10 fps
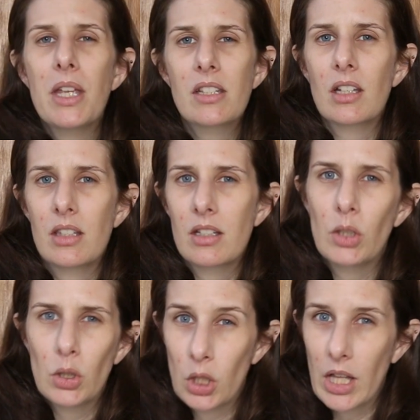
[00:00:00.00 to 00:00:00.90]
concealer
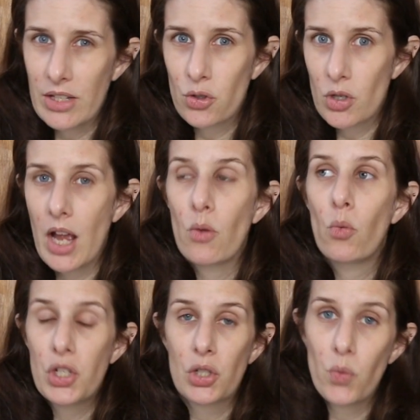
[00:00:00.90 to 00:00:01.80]
look less dry,
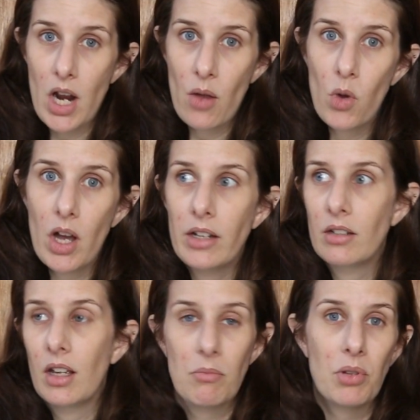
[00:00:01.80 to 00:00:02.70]
which is what I want.
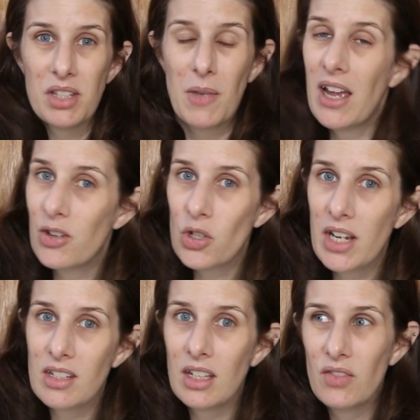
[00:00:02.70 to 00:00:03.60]
And plus my under eyes
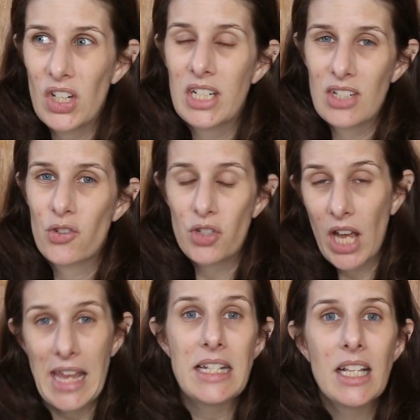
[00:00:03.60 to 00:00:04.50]
get very
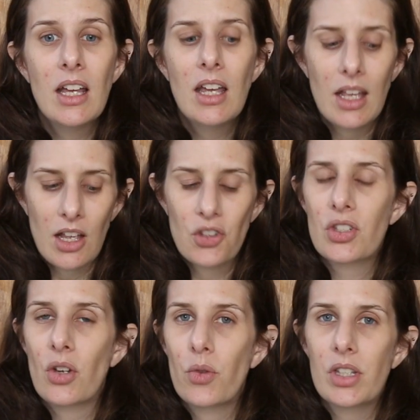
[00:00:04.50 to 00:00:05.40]
tight, and
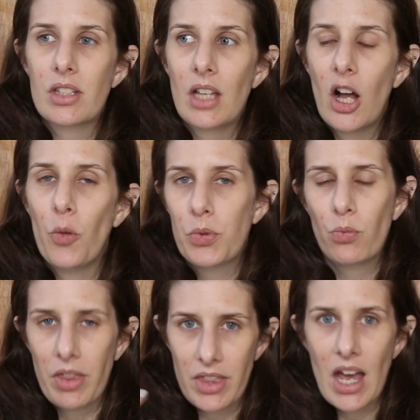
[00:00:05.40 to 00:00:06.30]
so this helps
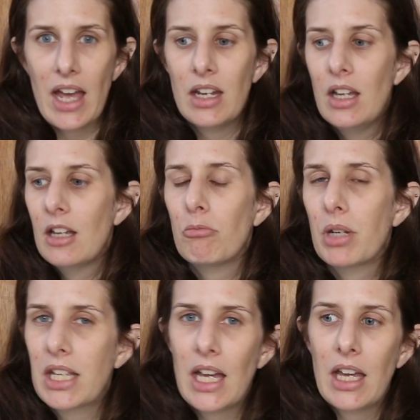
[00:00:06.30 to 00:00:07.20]
with that. But
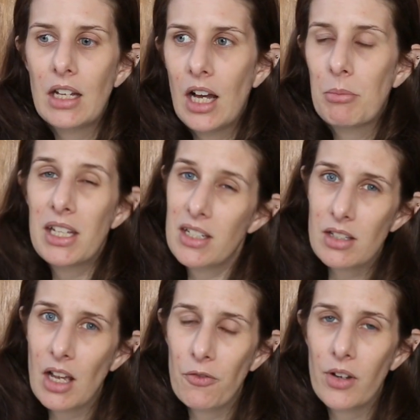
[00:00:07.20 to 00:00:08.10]
again, it does
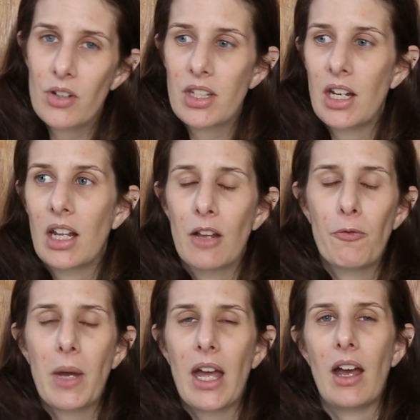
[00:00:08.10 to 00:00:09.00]
have fragrance in it, and if
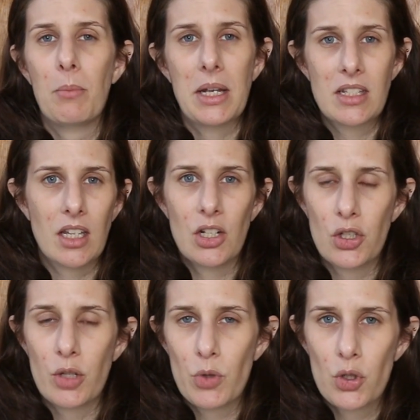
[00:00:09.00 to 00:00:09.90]
my skin is
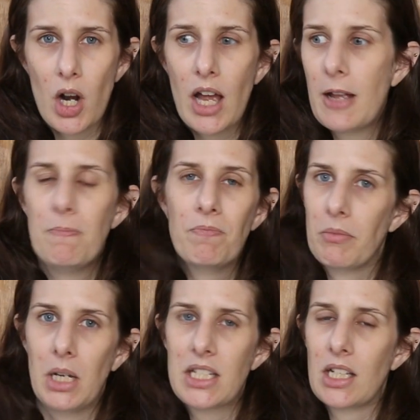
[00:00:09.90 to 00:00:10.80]
super dry, my skin